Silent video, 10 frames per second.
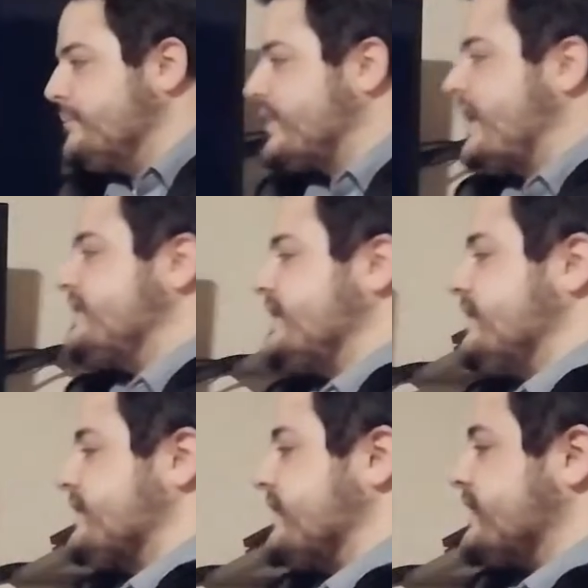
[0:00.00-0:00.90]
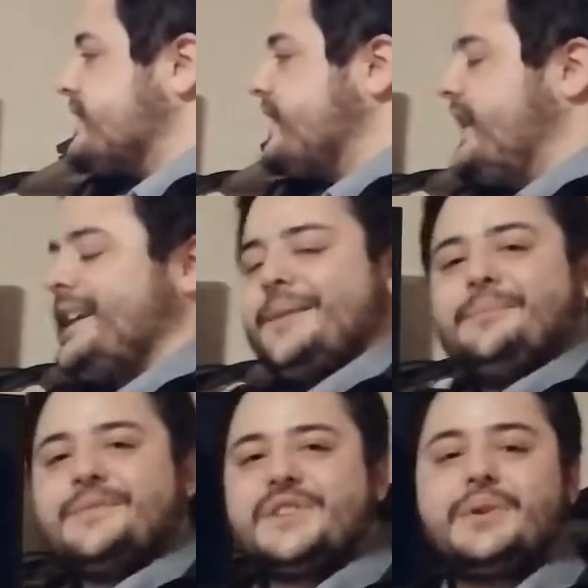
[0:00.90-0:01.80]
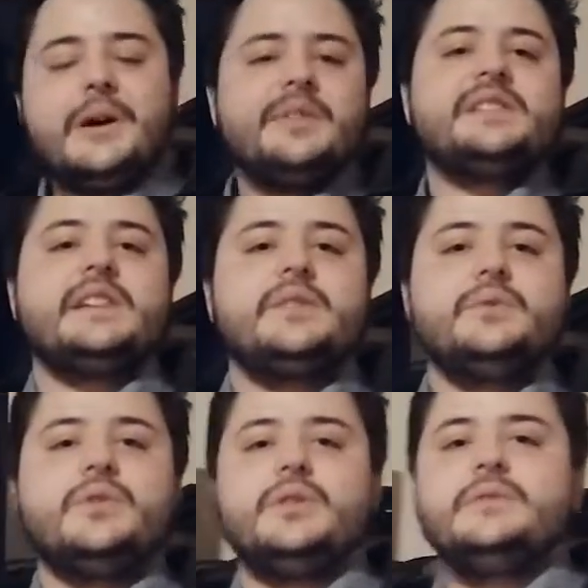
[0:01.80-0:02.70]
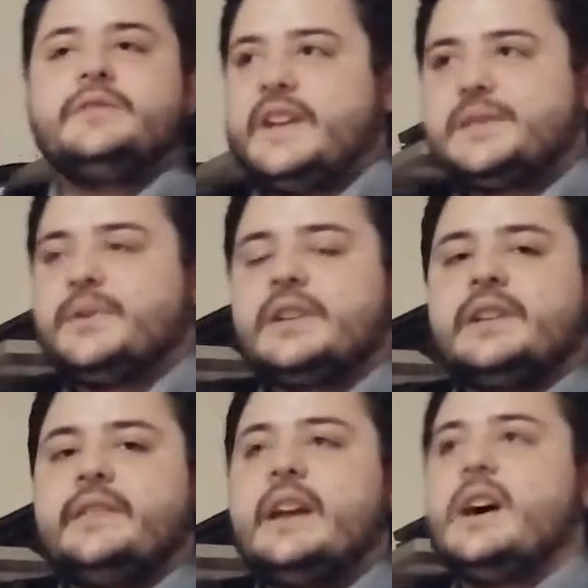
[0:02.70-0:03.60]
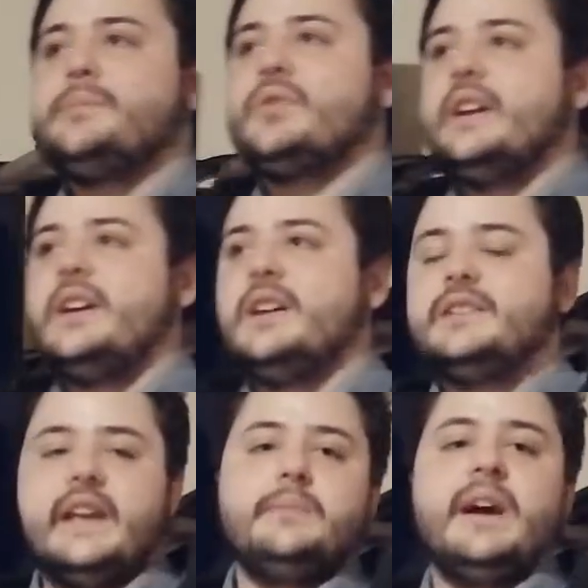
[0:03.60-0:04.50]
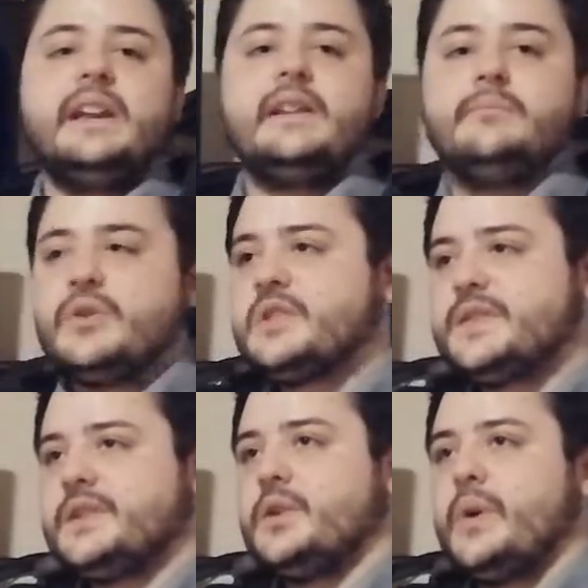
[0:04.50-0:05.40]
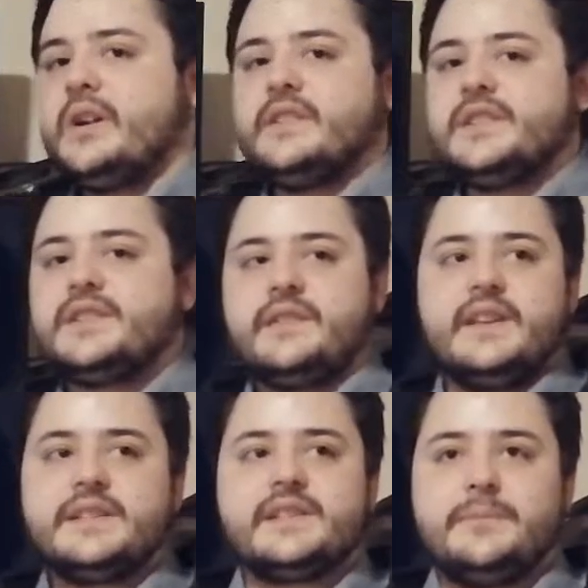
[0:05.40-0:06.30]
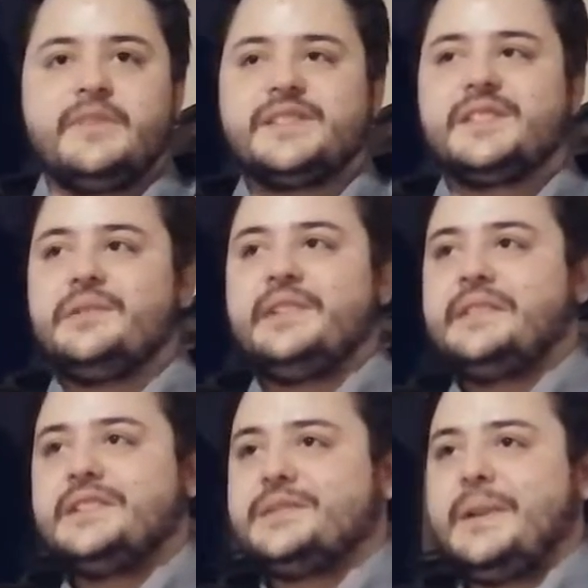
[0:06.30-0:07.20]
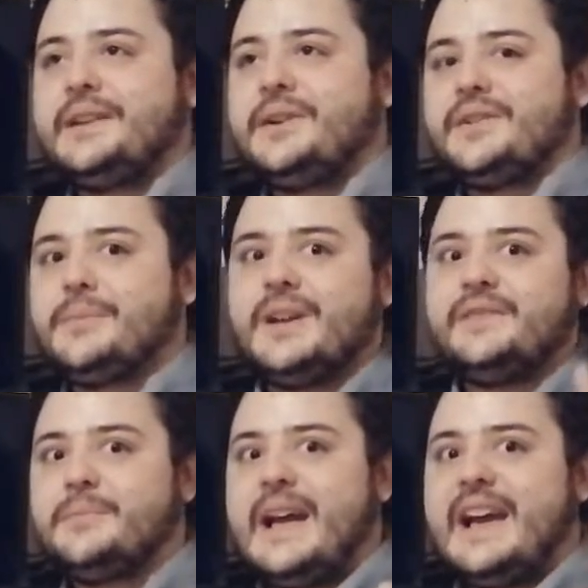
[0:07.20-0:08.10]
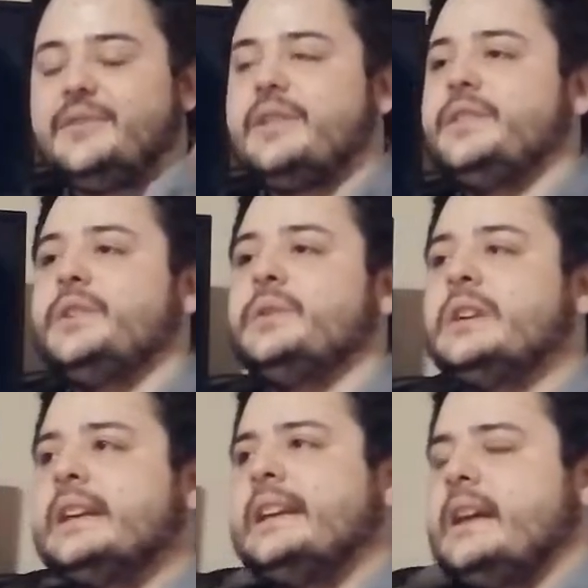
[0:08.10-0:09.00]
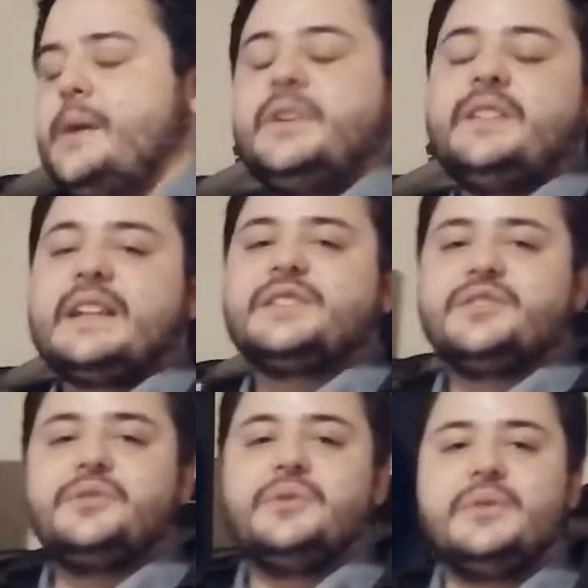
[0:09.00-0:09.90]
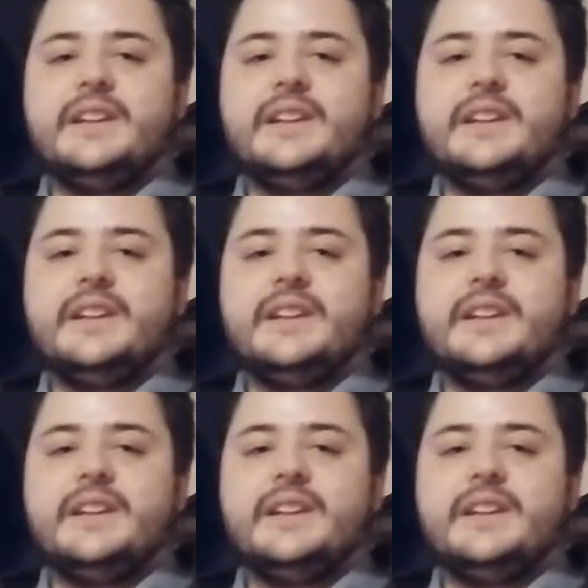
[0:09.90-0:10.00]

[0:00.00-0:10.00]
Privacy concerns. So companies like Google, Facebook, they operate on data mining. Most of us are aware of this. Some of us still think they just make all their money from ad revenue. I mean, and that's true